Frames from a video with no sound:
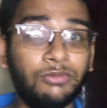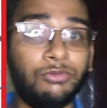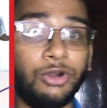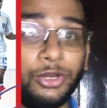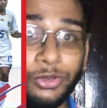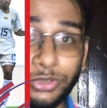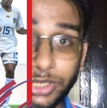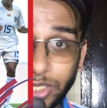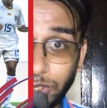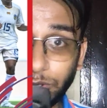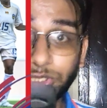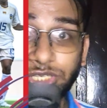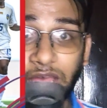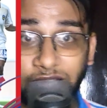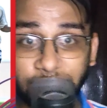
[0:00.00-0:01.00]
What do you think
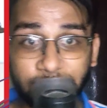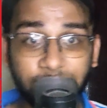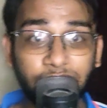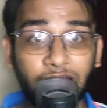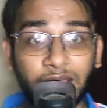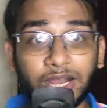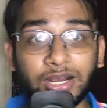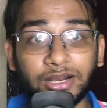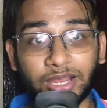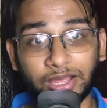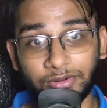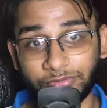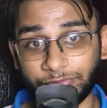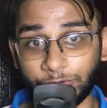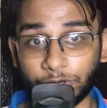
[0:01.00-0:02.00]
your chances are
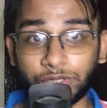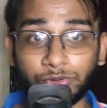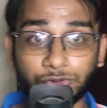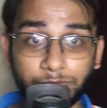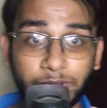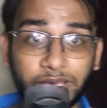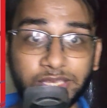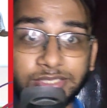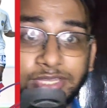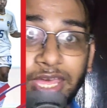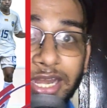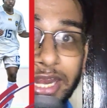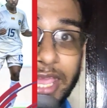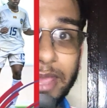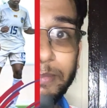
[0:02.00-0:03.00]
for the
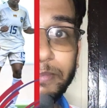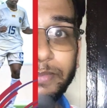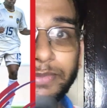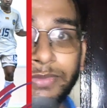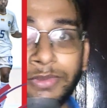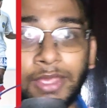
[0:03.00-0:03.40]
Uzbekistan game?